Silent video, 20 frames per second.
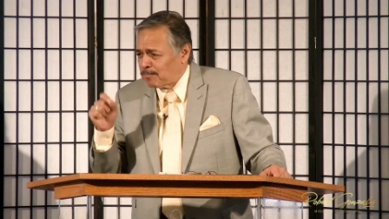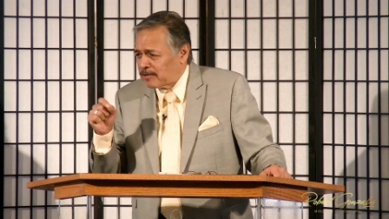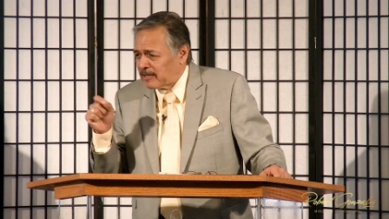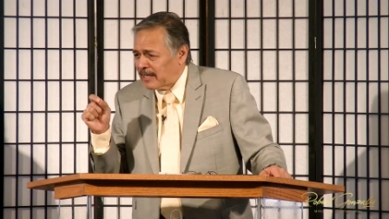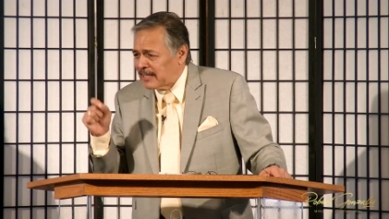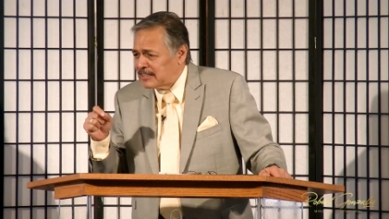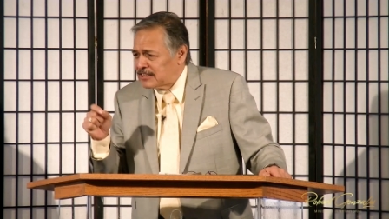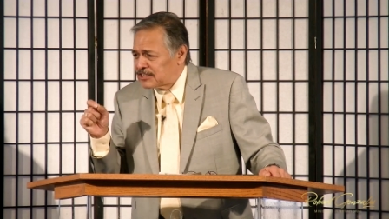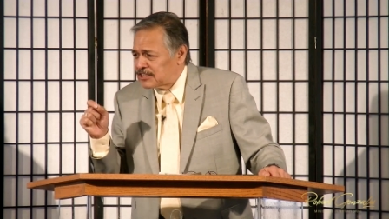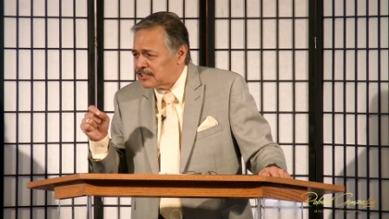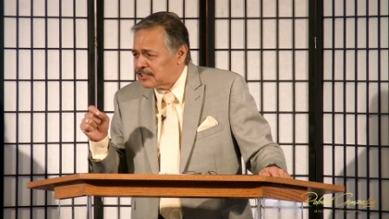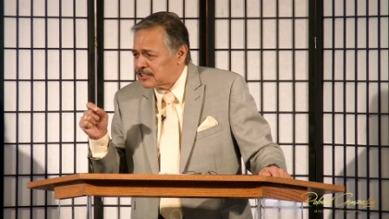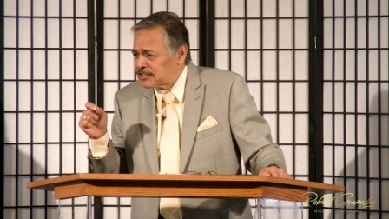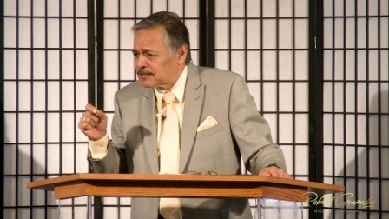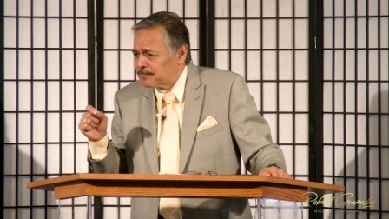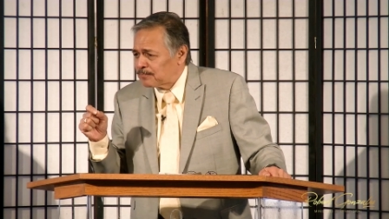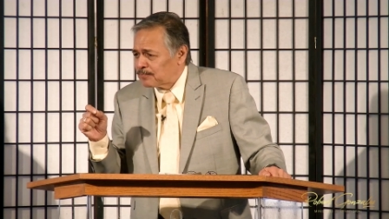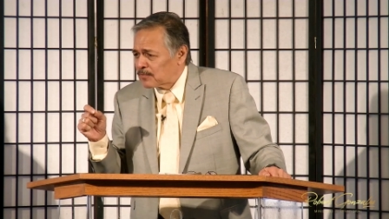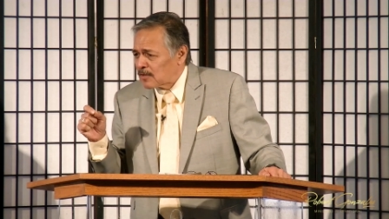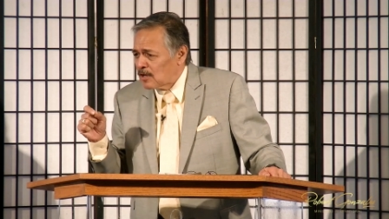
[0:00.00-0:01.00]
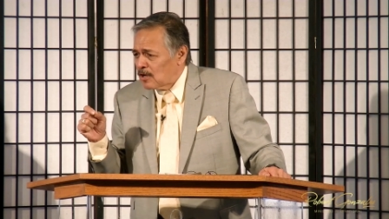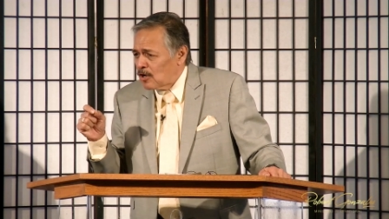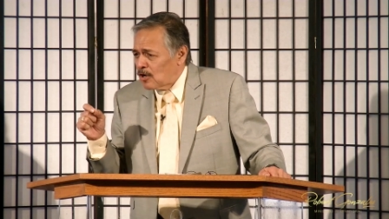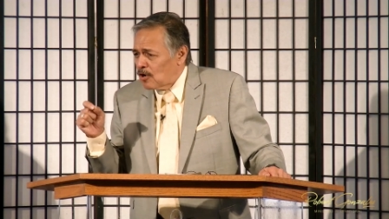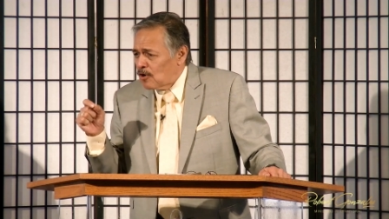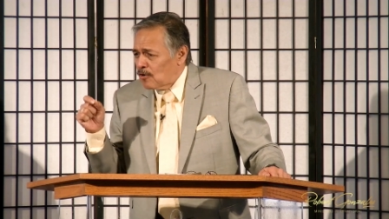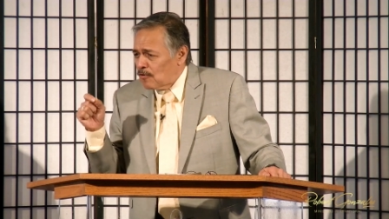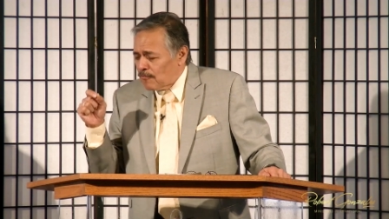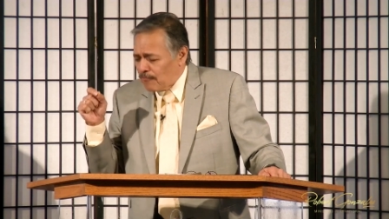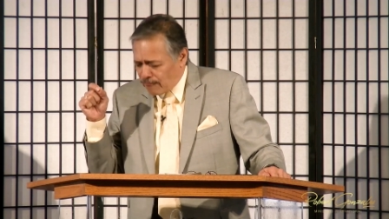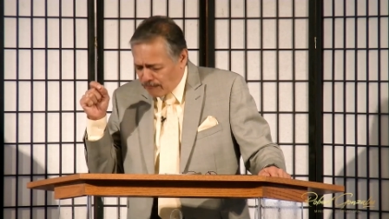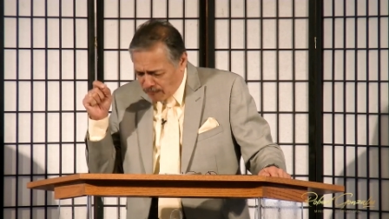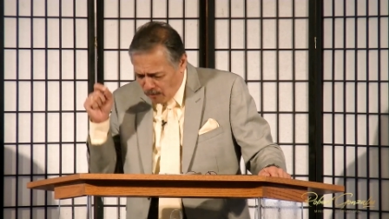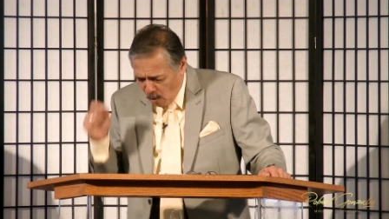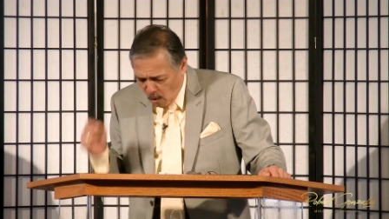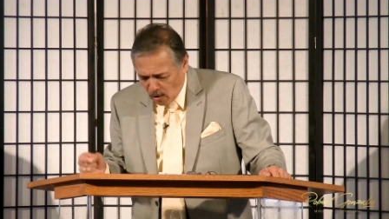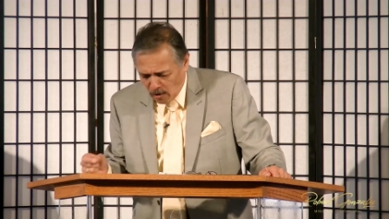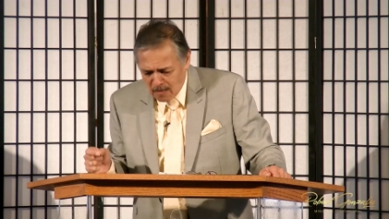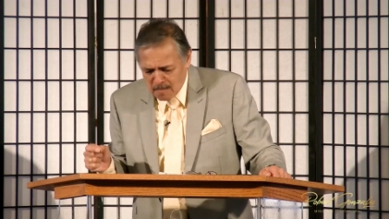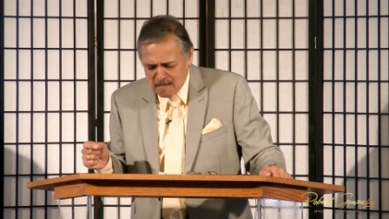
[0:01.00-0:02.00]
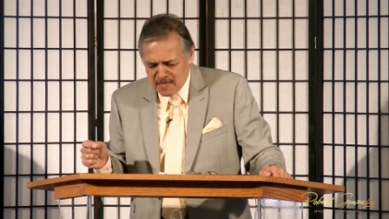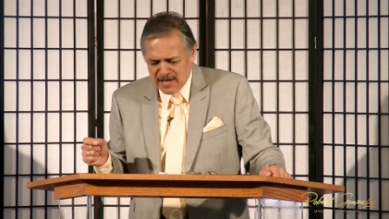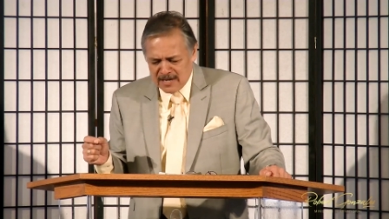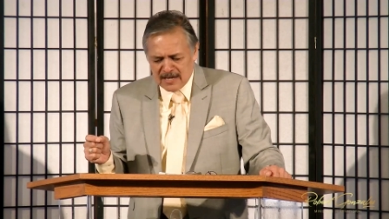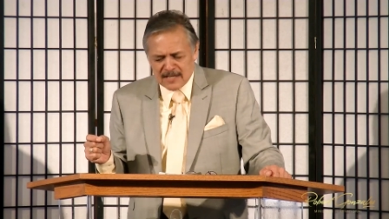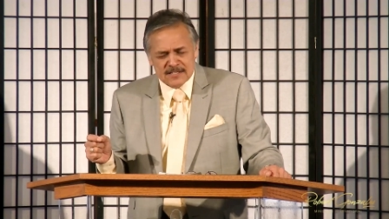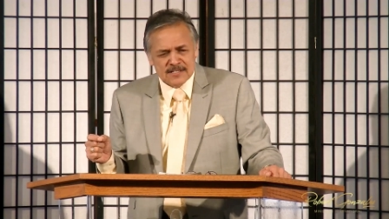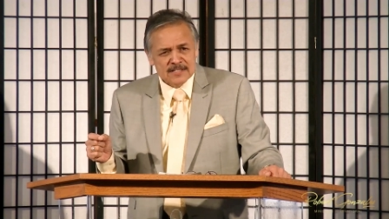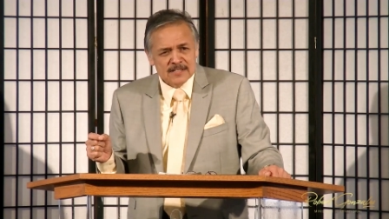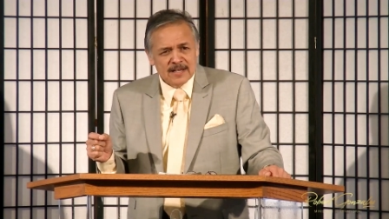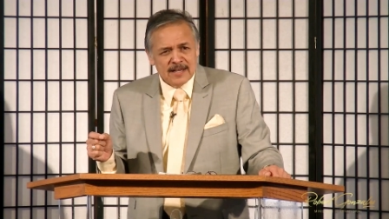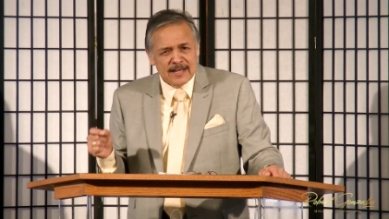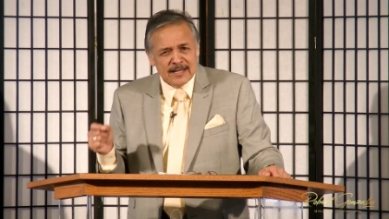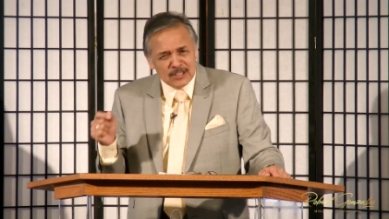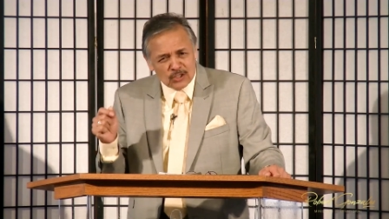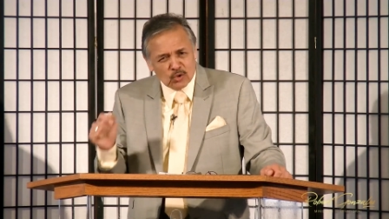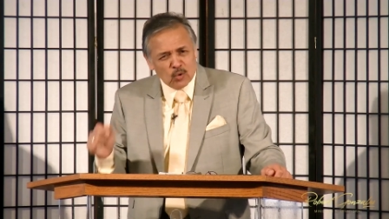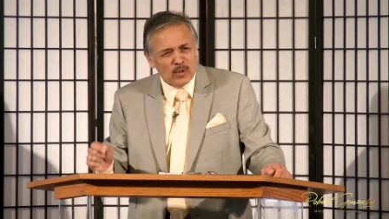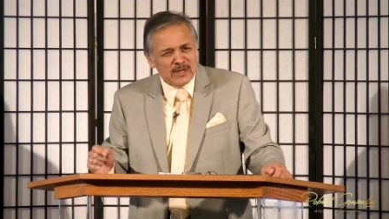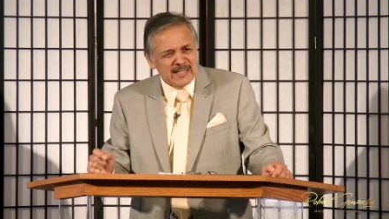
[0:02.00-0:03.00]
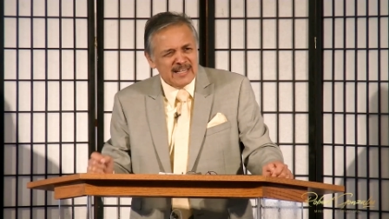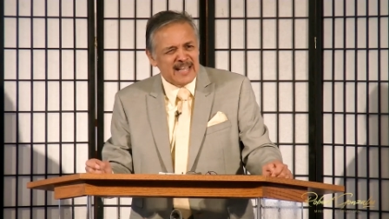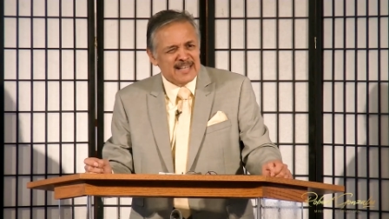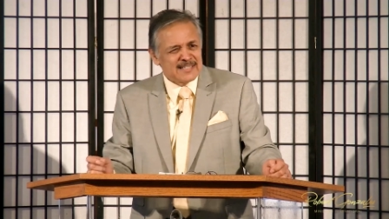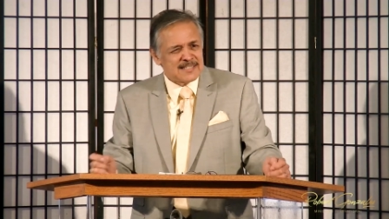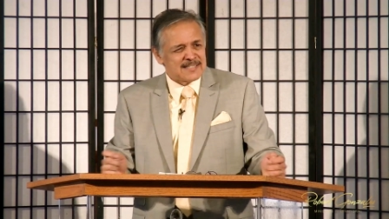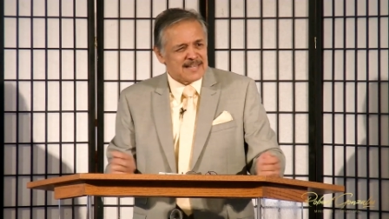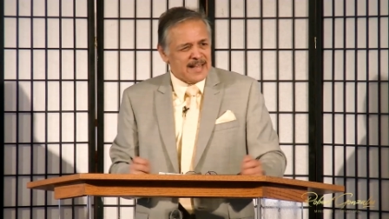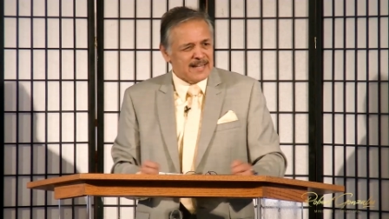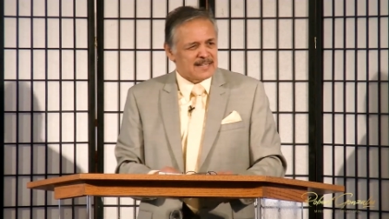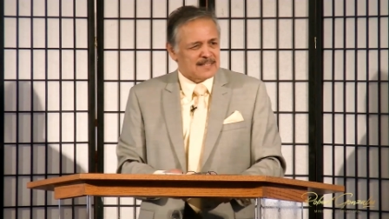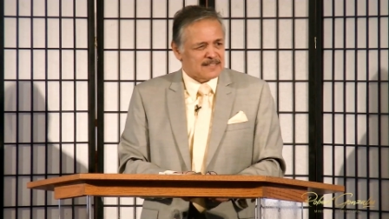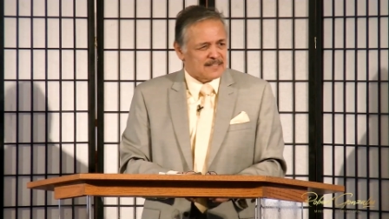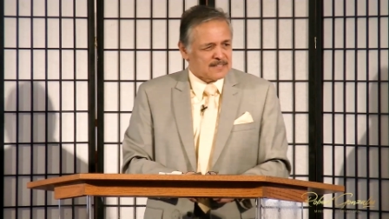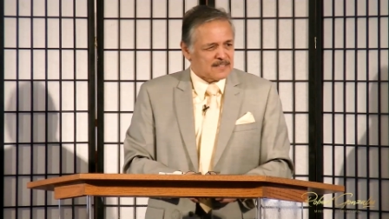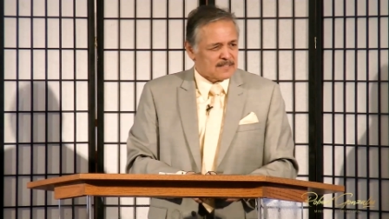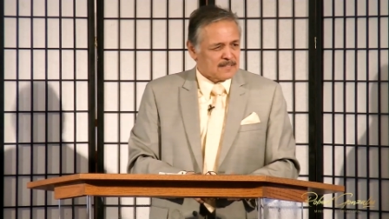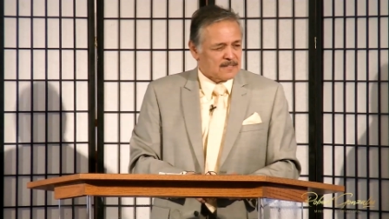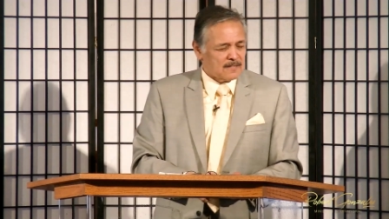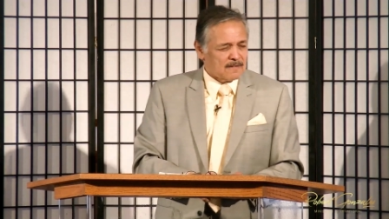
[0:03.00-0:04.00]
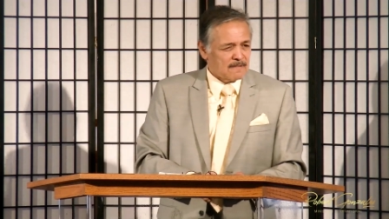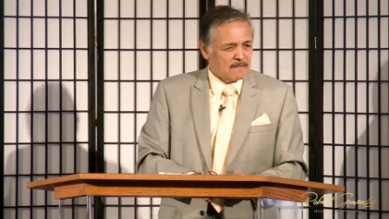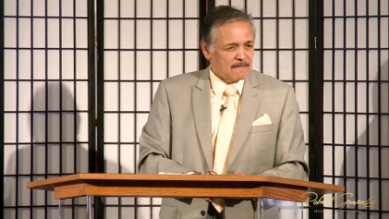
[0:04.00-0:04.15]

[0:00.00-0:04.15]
places 4 minutes and 28 seconds.